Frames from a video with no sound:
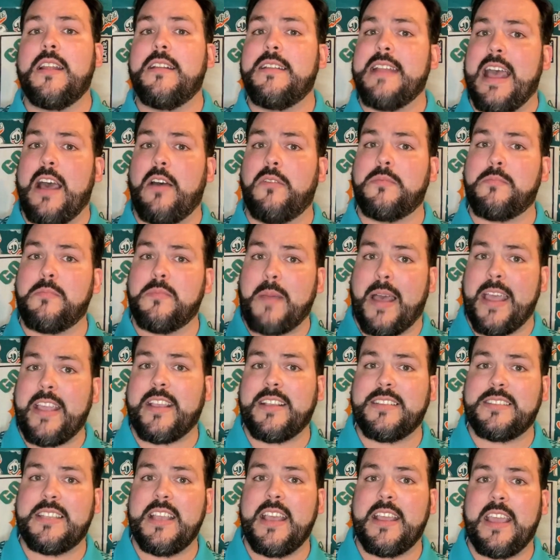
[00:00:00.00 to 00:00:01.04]
Now, Mike
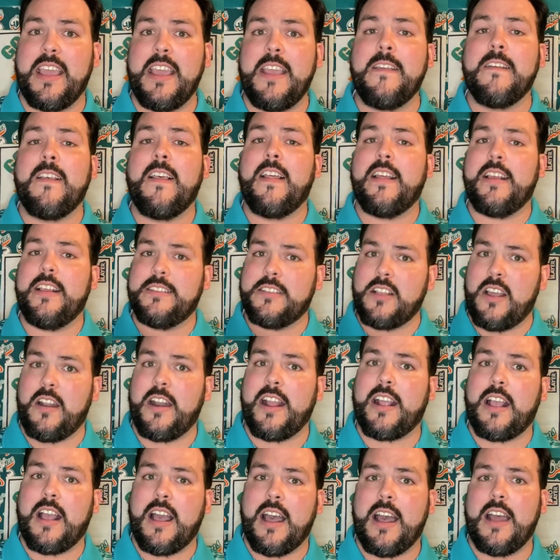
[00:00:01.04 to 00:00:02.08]
Gesicki is on
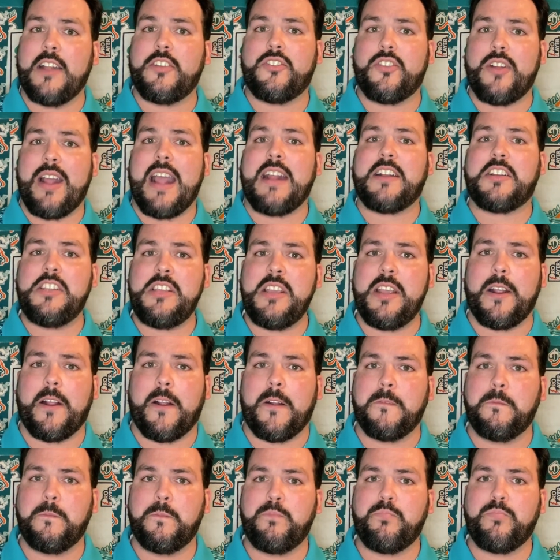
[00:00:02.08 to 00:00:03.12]
a contract
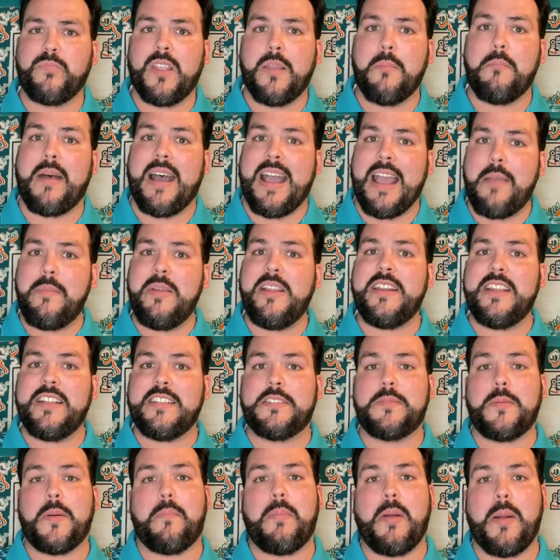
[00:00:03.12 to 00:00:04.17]
year. Miami
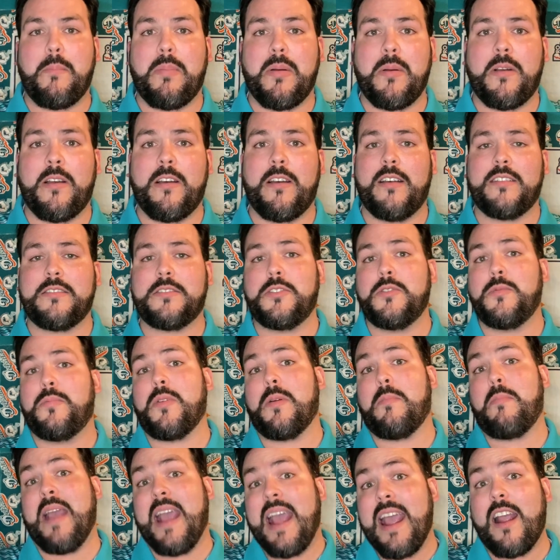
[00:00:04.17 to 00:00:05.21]
needs to
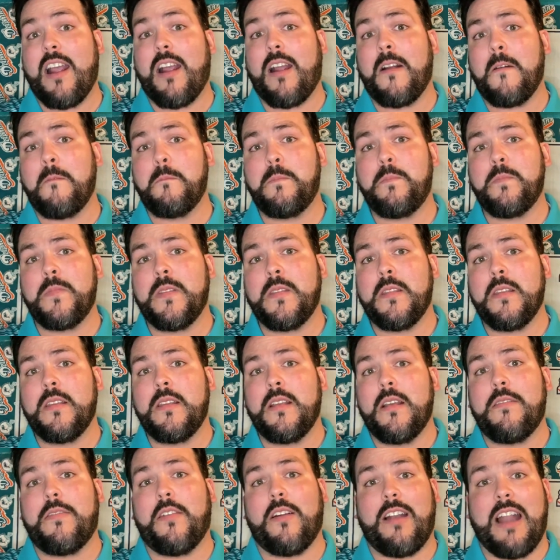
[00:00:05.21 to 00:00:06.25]
prepare
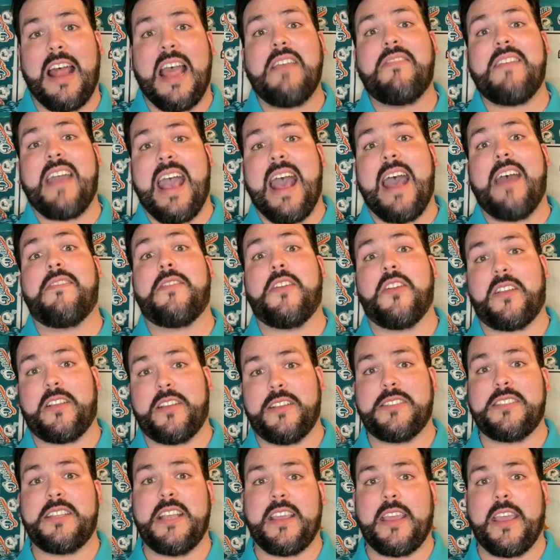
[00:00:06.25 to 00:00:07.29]
for life after
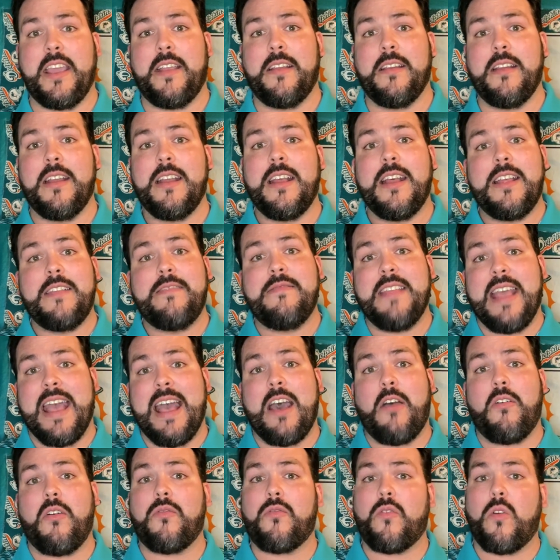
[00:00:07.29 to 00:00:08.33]
Gesicki.
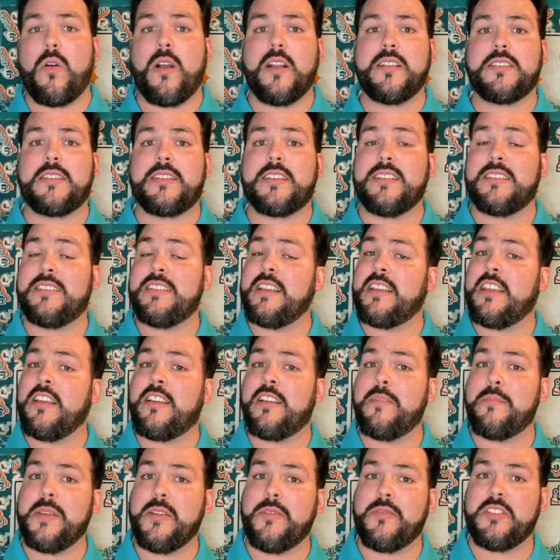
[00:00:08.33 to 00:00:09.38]
Now, of course, Gesicki
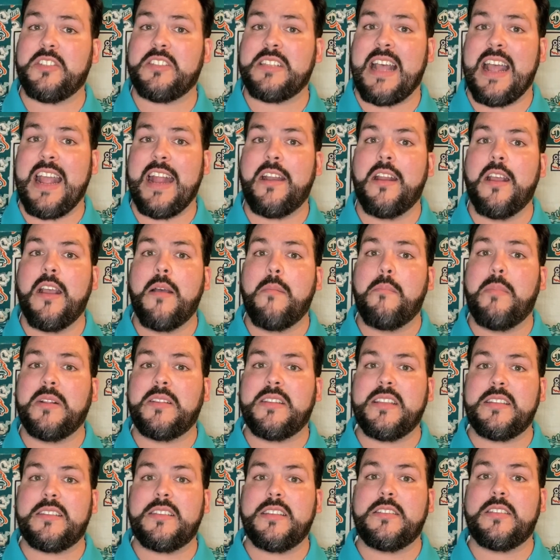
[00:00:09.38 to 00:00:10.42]
could be re-signed, but
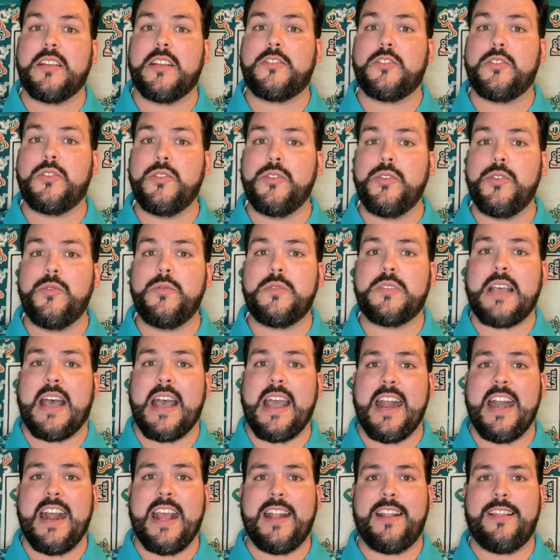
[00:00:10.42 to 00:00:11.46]
this is a 2
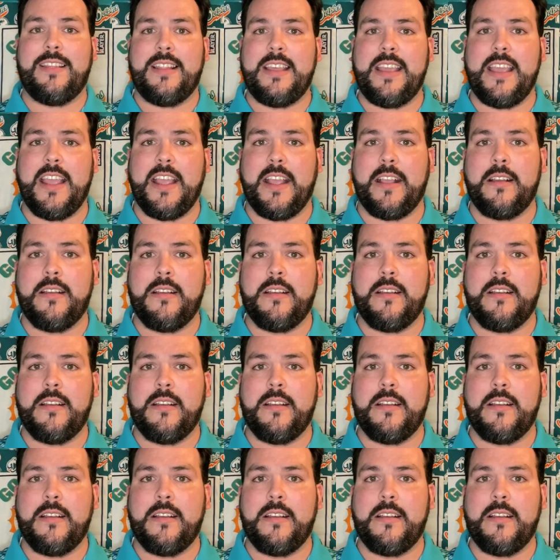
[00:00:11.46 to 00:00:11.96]
tight end league.